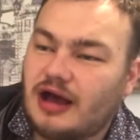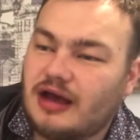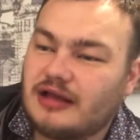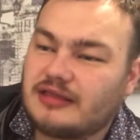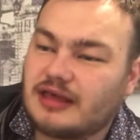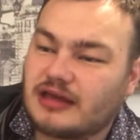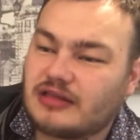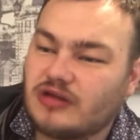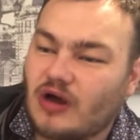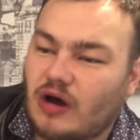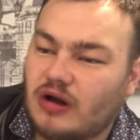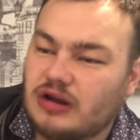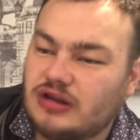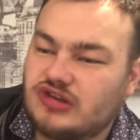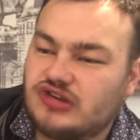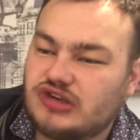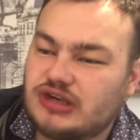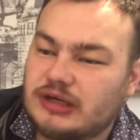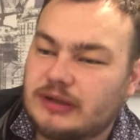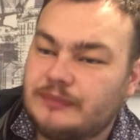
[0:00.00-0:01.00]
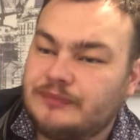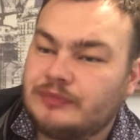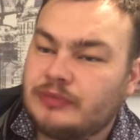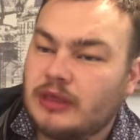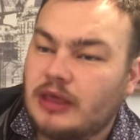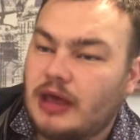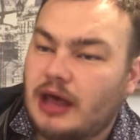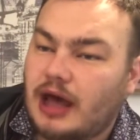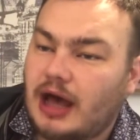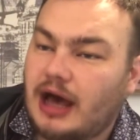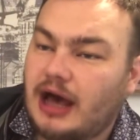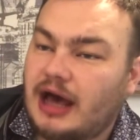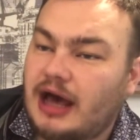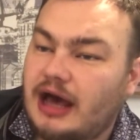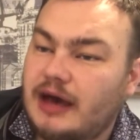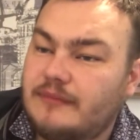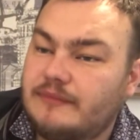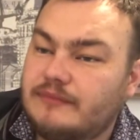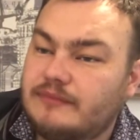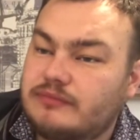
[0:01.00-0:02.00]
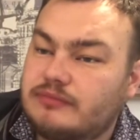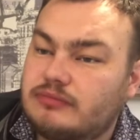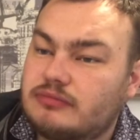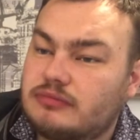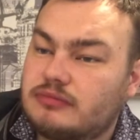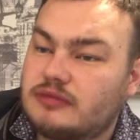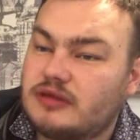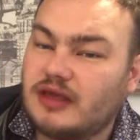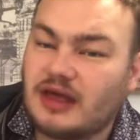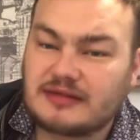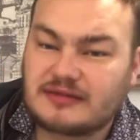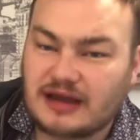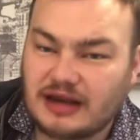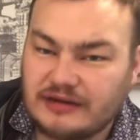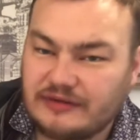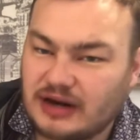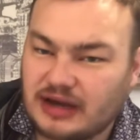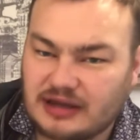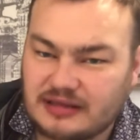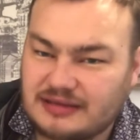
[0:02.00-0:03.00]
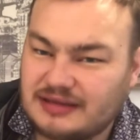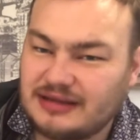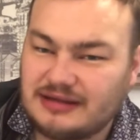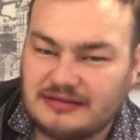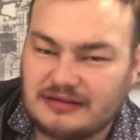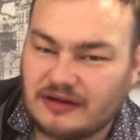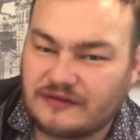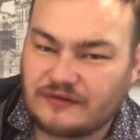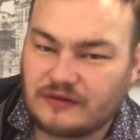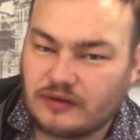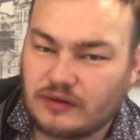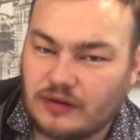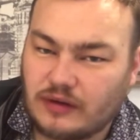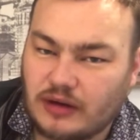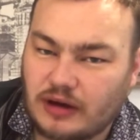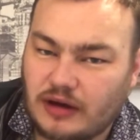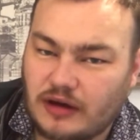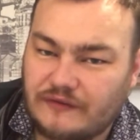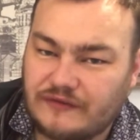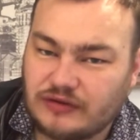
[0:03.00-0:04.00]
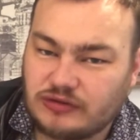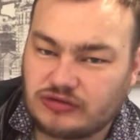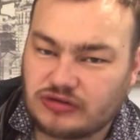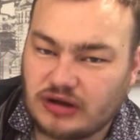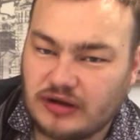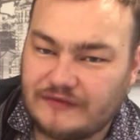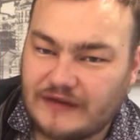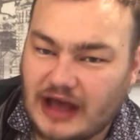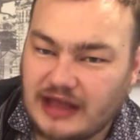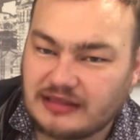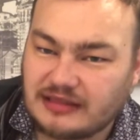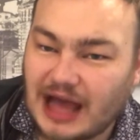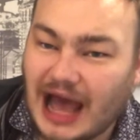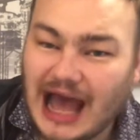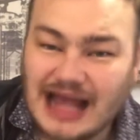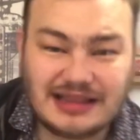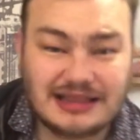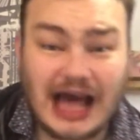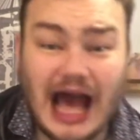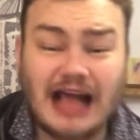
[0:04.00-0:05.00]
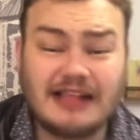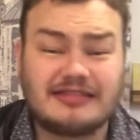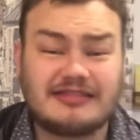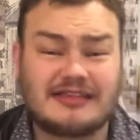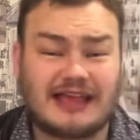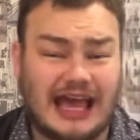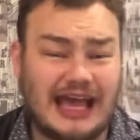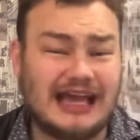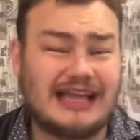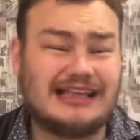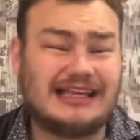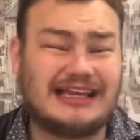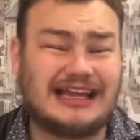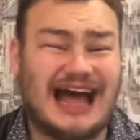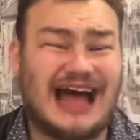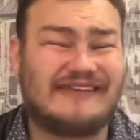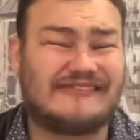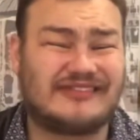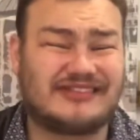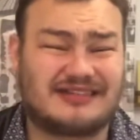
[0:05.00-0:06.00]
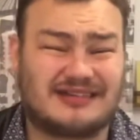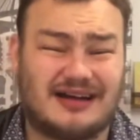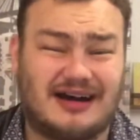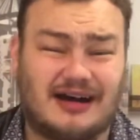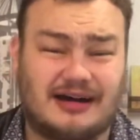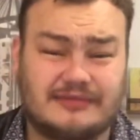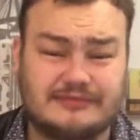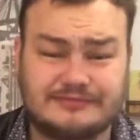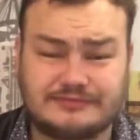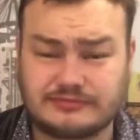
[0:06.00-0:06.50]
technology. So that's kind of like a teaser for a future event. And that's Alien Avatar.